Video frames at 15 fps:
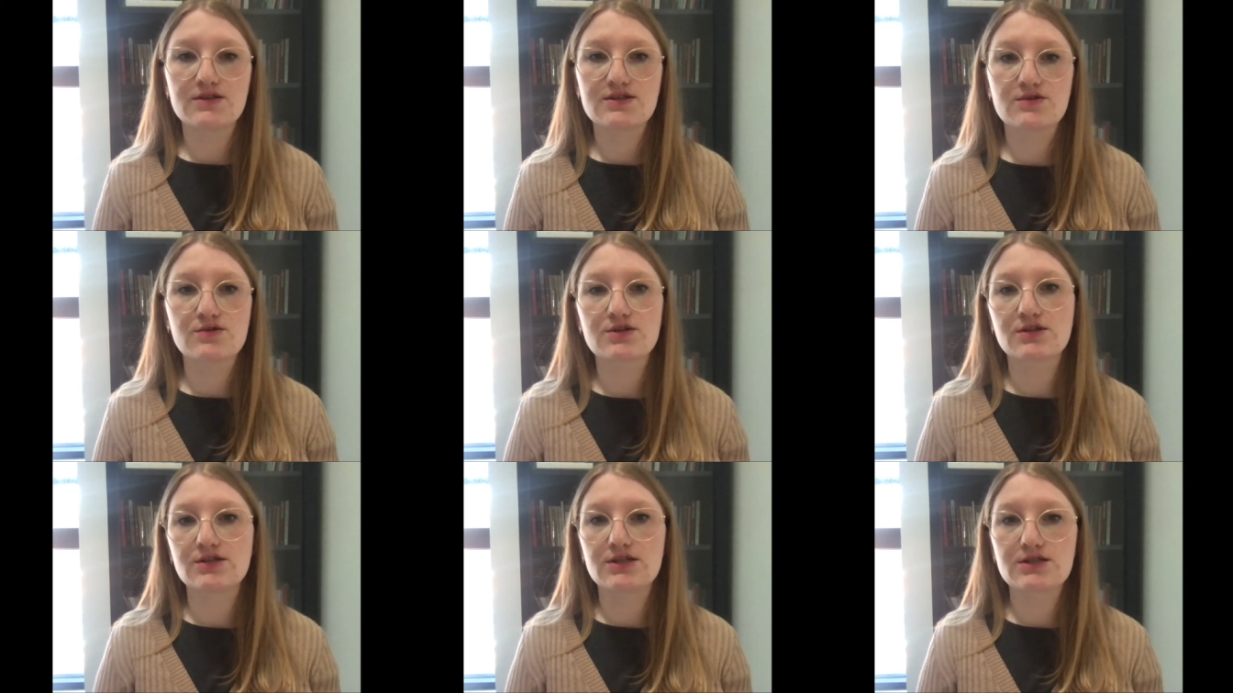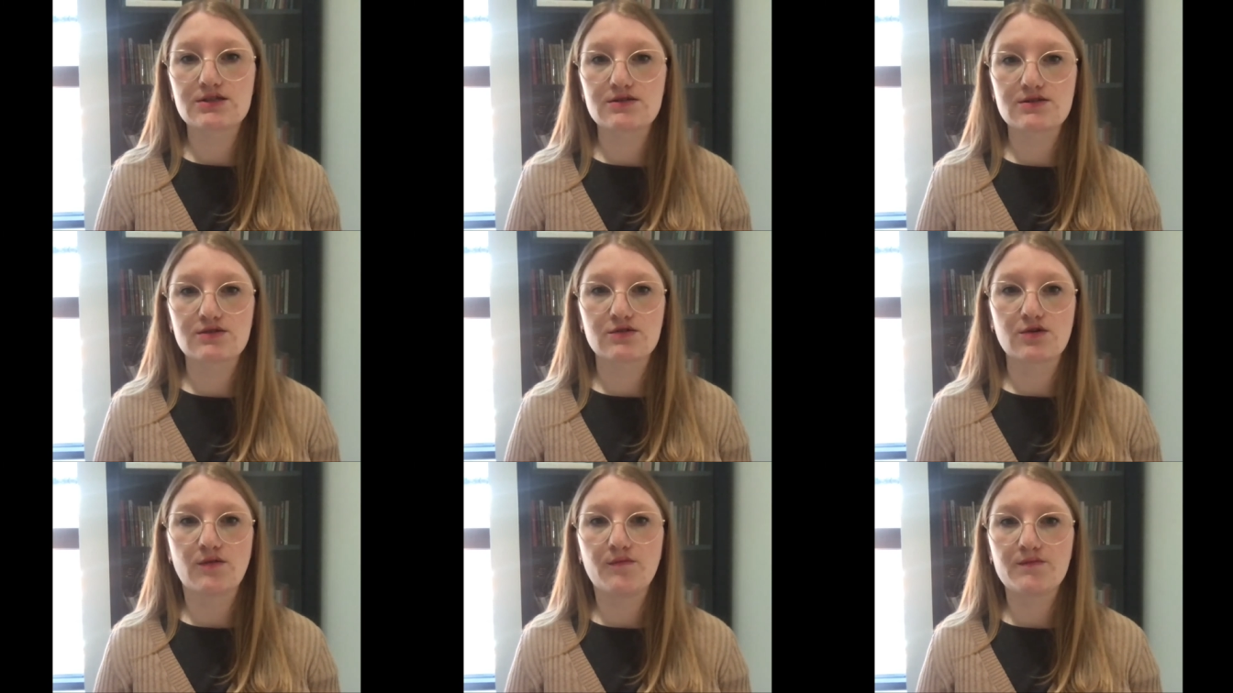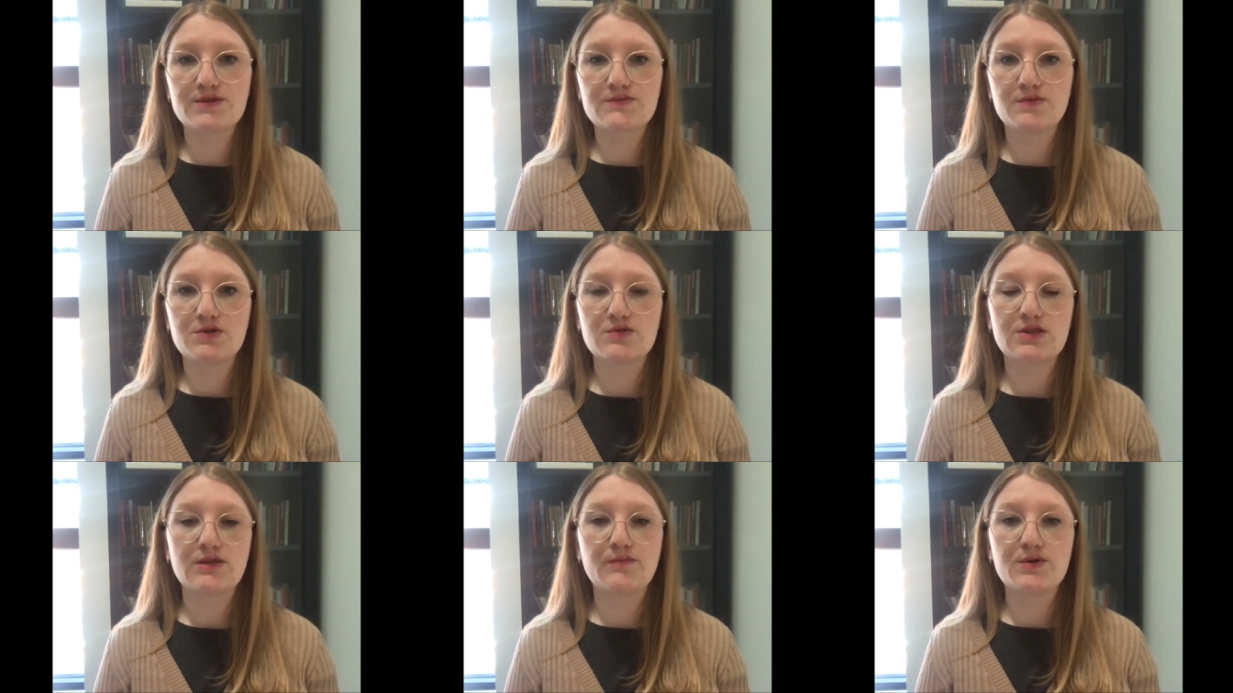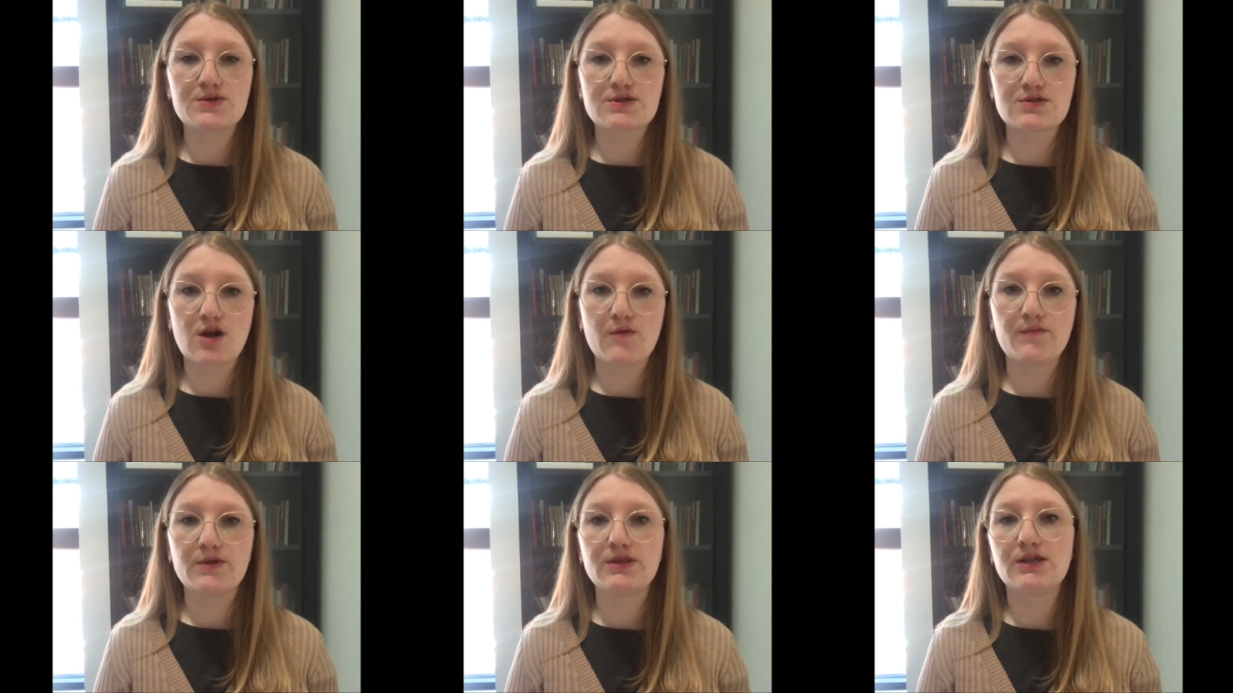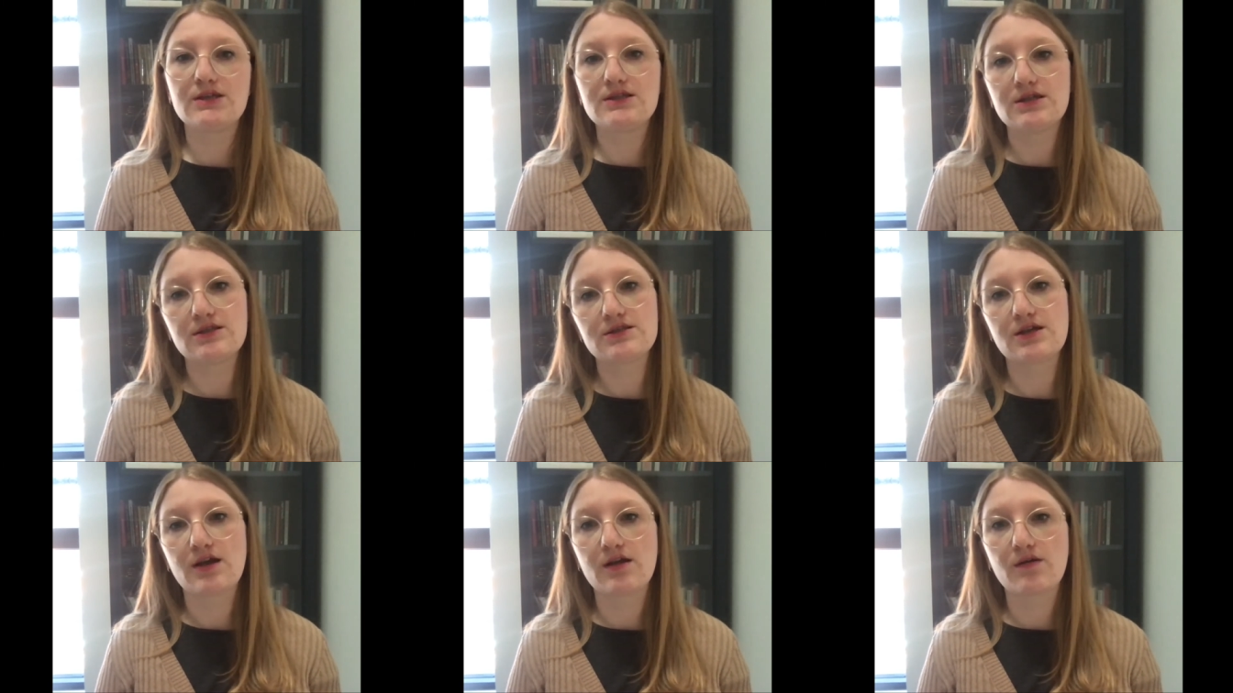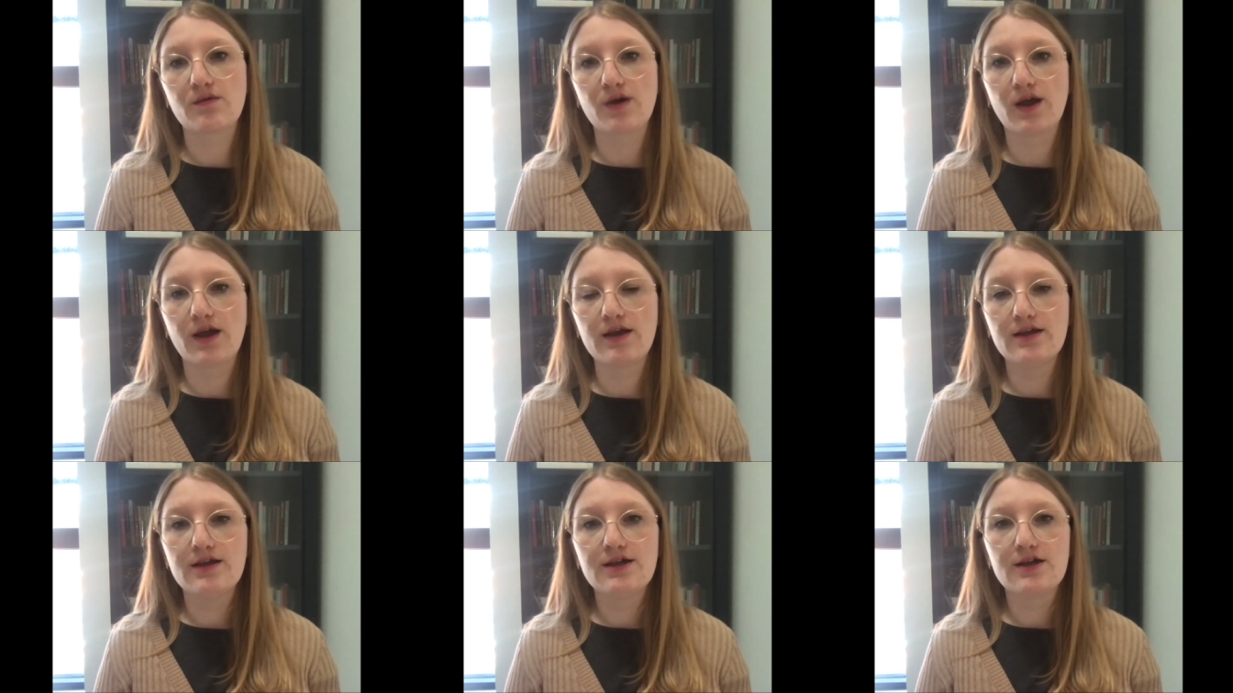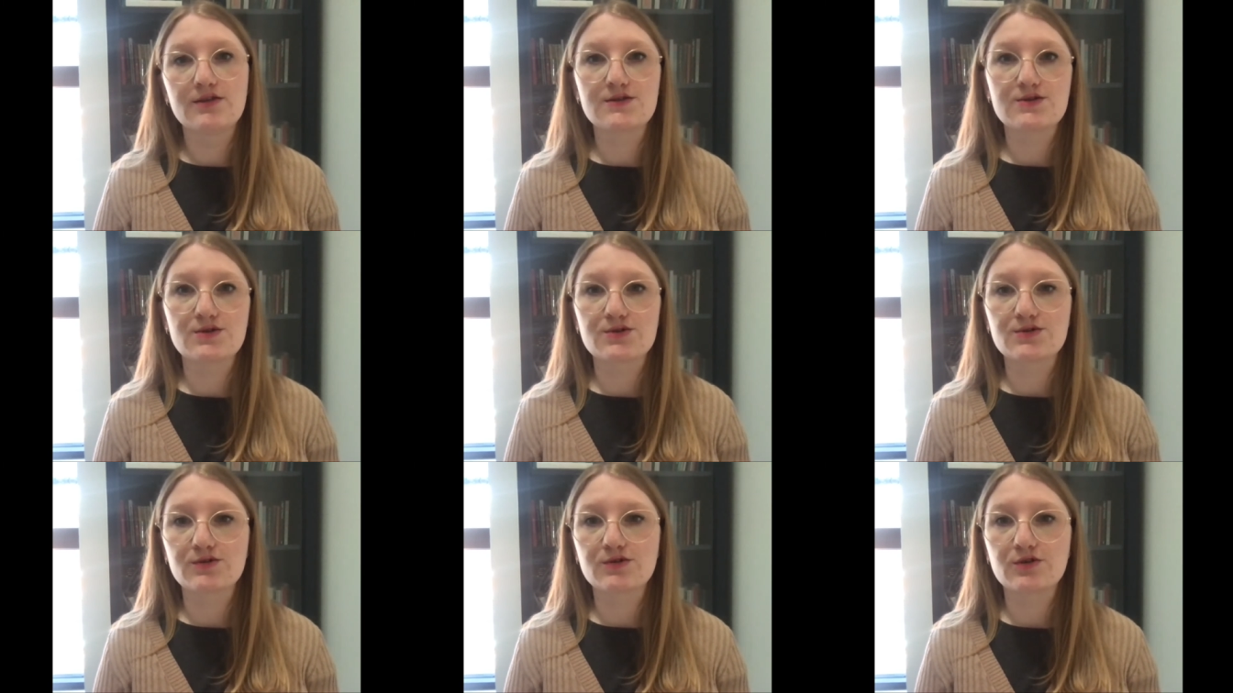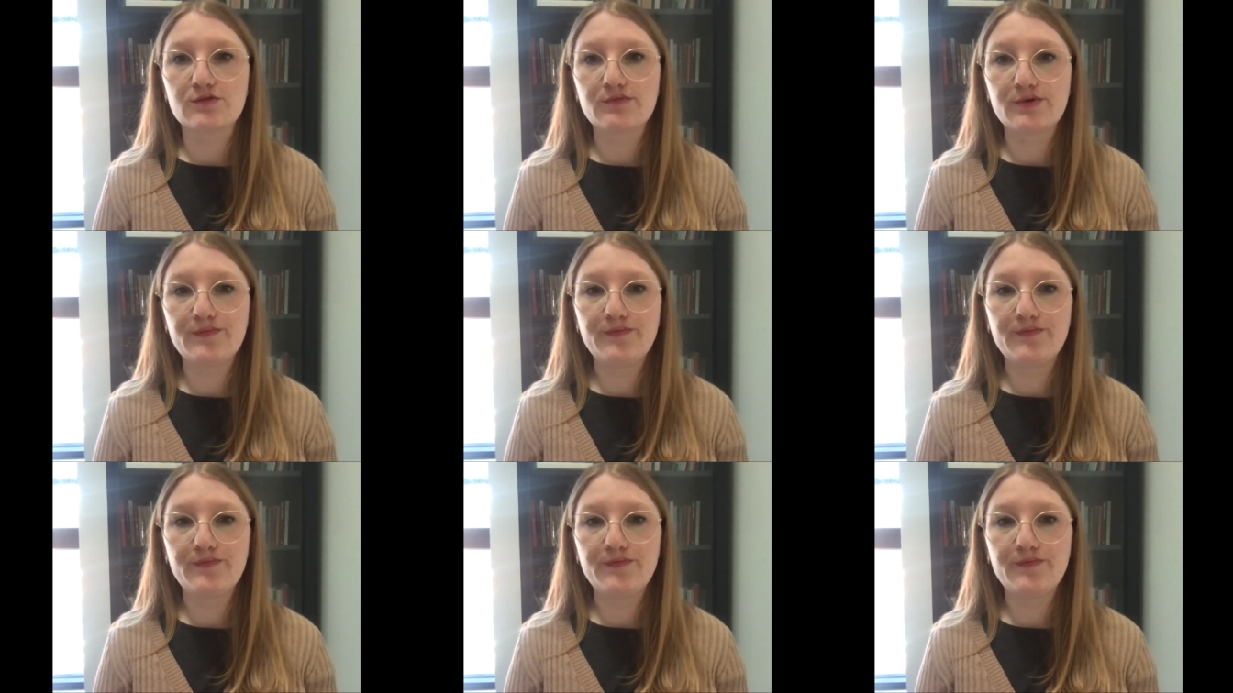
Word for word: socially distanced clumps between the bus stop and the Indian takeaway and social club.